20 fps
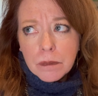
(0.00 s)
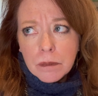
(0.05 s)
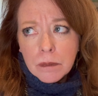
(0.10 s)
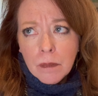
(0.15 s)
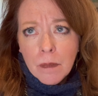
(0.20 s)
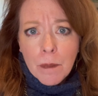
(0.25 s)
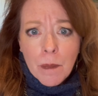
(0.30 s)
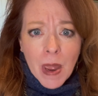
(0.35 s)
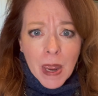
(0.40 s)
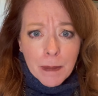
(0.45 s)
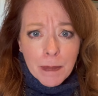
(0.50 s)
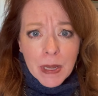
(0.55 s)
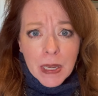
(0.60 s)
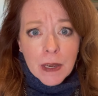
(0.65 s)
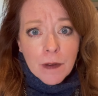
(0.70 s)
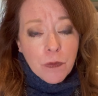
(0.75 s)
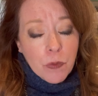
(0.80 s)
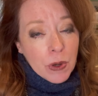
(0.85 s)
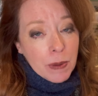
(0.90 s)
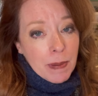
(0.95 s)
Maybe
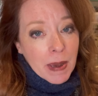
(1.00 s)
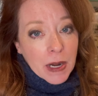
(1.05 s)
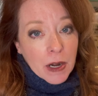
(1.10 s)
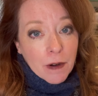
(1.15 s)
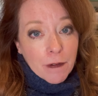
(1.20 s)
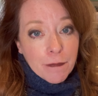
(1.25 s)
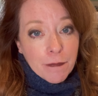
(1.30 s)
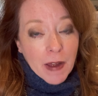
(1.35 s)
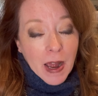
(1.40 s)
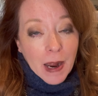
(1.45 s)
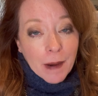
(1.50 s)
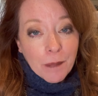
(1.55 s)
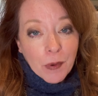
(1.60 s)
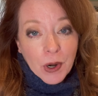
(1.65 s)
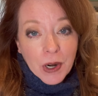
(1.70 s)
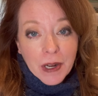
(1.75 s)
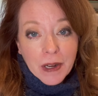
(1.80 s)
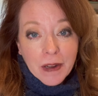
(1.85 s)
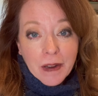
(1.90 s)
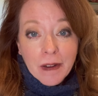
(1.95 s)
if we made our
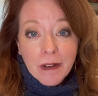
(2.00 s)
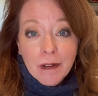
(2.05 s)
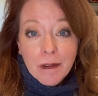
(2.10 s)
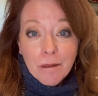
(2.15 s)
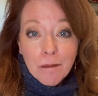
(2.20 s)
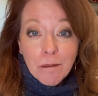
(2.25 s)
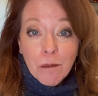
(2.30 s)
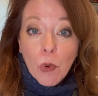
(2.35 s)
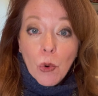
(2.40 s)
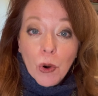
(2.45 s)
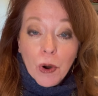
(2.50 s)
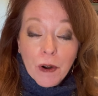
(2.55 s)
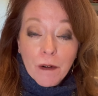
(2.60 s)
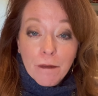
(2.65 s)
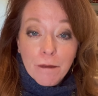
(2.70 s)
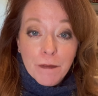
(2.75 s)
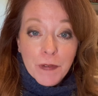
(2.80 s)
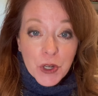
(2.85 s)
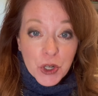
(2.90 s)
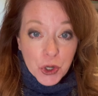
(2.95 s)
fabric more
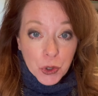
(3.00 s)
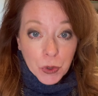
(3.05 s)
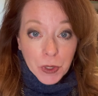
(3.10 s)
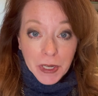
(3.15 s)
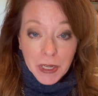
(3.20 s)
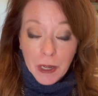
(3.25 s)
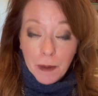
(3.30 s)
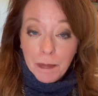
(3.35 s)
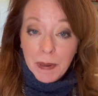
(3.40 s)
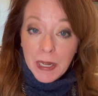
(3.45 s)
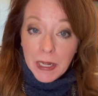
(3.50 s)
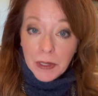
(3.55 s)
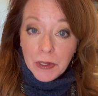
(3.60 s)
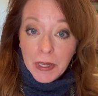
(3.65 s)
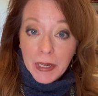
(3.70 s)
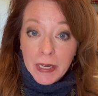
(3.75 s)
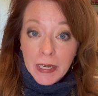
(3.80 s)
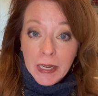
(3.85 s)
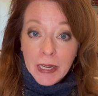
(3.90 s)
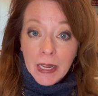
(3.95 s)
visually
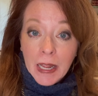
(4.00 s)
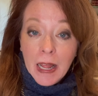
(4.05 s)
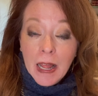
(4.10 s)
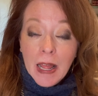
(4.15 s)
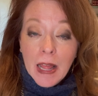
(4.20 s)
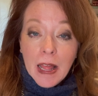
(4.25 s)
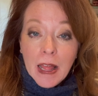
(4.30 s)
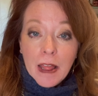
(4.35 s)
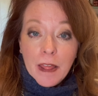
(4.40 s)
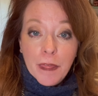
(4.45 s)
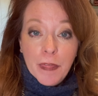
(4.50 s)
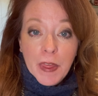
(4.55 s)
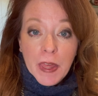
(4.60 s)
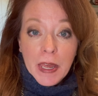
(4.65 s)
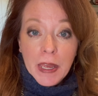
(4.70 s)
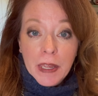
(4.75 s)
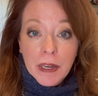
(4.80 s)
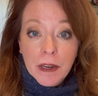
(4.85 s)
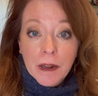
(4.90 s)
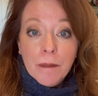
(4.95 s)
appealing,
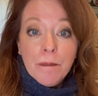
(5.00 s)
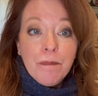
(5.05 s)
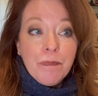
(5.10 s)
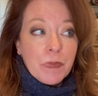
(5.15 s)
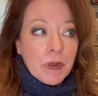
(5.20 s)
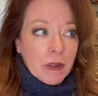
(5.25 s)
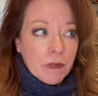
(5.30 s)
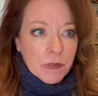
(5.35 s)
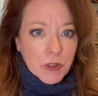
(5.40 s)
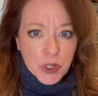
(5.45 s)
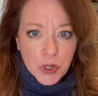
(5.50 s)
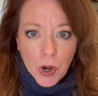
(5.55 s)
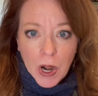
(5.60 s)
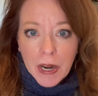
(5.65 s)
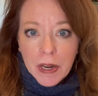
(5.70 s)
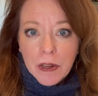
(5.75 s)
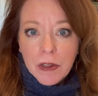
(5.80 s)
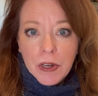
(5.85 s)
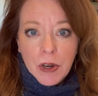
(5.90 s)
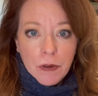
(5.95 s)
then the dry
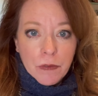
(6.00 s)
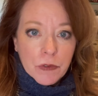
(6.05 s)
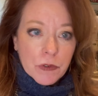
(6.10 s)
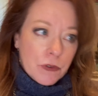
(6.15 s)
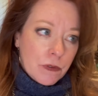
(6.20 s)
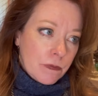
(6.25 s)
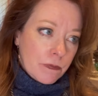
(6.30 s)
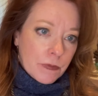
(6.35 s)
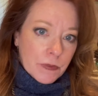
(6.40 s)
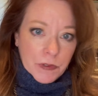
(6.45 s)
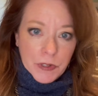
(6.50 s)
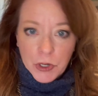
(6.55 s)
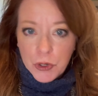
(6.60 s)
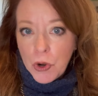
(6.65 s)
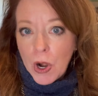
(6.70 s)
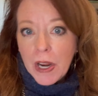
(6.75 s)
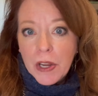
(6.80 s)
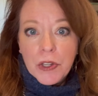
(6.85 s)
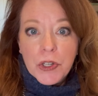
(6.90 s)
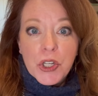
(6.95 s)

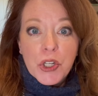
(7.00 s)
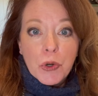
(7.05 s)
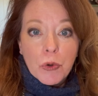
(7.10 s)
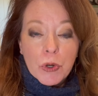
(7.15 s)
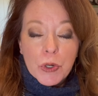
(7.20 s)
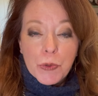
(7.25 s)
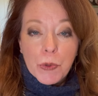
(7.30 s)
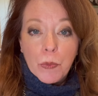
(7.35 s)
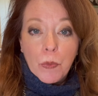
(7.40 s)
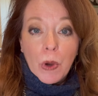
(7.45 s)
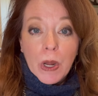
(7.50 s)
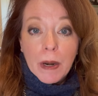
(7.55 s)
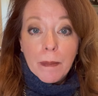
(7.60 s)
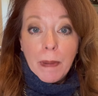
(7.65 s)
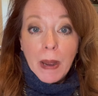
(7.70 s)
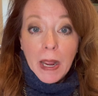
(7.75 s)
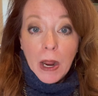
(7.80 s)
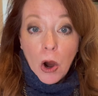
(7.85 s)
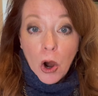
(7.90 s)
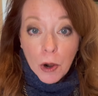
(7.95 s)
goods stores would want to
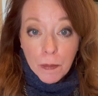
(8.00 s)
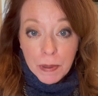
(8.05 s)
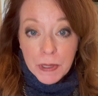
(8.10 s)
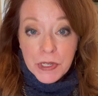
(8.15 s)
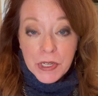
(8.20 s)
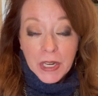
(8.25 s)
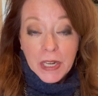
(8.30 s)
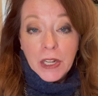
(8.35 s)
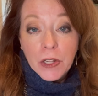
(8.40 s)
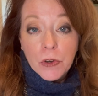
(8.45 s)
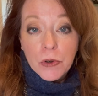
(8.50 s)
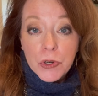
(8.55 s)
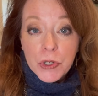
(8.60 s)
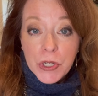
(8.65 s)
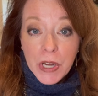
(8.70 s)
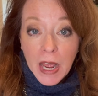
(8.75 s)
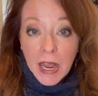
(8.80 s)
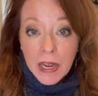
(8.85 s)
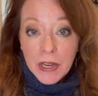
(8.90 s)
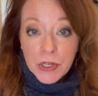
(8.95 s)
buy our particular
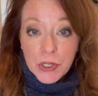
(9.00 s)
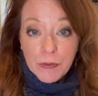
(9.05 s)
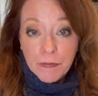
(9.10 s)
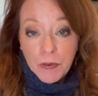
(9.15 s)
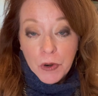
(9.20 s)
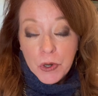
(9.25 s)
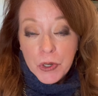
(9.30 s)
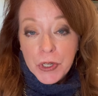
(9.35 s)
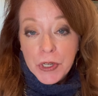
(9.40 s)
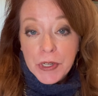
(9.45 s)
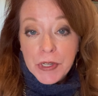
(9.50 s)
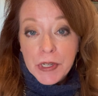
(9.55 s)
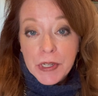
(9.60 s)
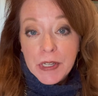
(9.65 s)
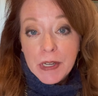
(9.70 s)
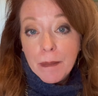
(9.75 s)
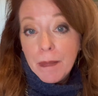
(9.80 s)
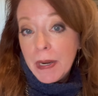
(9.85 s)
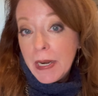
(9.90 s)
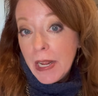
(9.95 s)
sacks versus
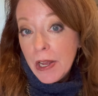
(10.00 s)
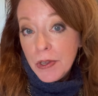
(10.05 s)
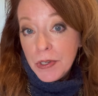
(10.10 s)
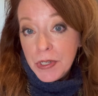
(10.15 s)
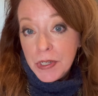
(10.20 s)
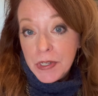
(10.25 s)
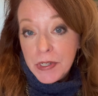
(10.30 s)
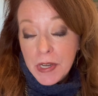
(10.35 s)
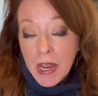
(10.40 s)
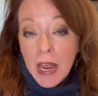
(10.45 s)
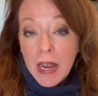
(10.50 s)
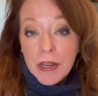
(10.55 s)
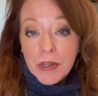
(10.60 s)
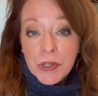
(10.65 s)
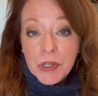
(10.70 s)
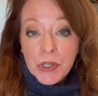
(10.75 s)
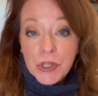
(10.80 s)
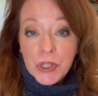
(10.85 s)
somebody else's sacks.